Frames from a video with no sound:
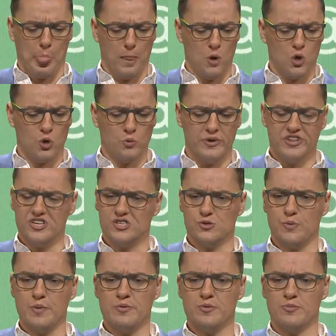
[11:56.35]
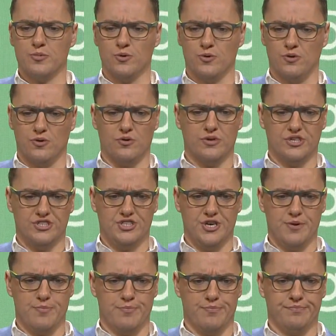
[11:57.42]
or with the swimming pool or a
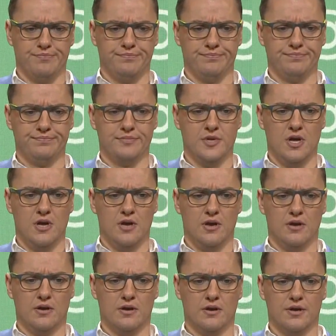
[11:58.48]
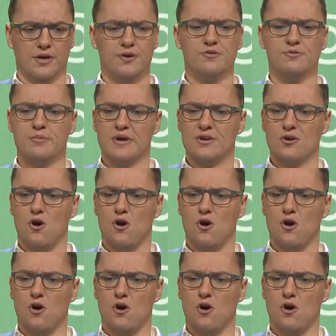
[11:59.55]
gym. You spend